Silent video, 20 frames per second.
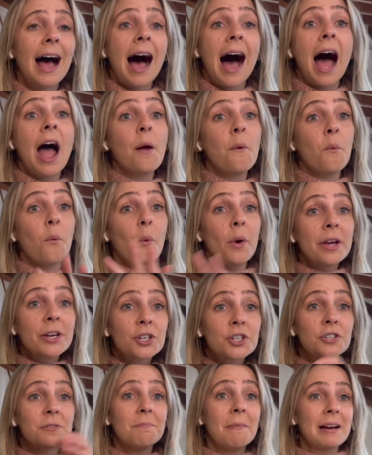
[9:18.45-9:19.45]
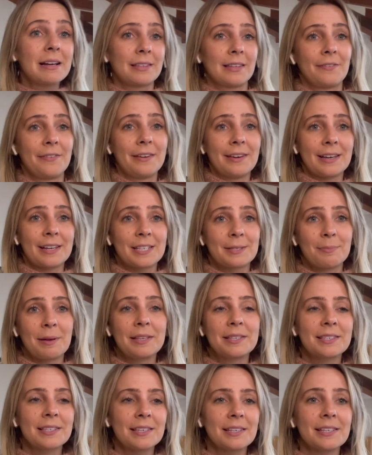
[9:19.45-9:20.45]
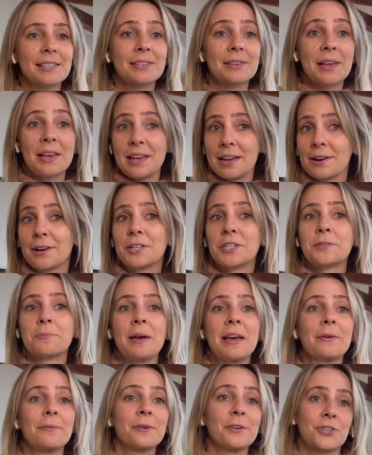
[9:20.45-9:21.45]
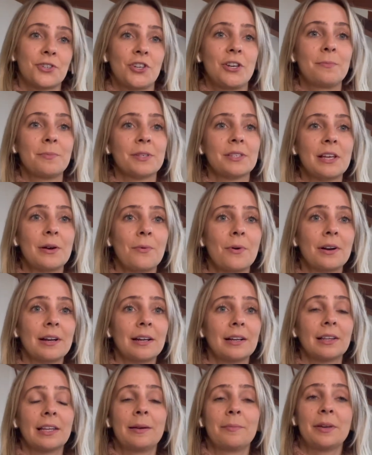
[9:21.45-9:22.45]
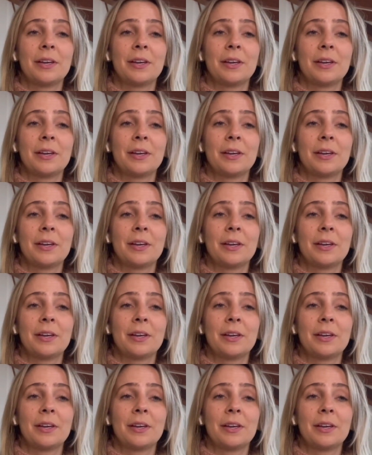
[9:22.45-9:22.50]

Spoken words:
I wish my living expenses here in Spain were as cheap as they were in Italy,